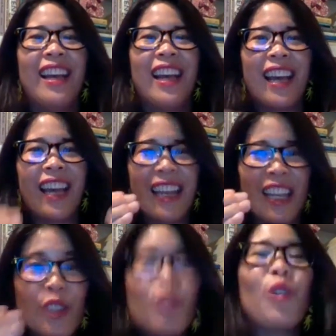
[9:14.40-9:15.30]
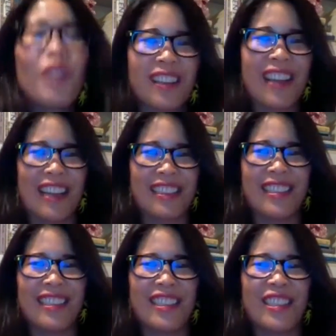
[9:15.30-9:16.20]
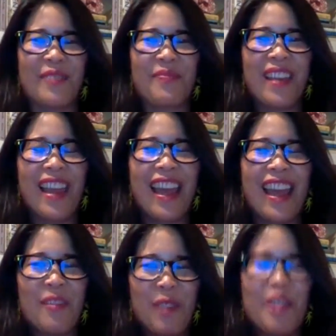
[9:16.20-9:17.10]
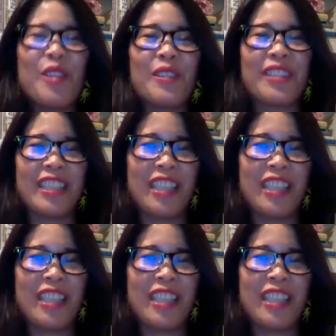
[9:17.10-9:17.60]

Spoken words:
in your classes with you as a teacher.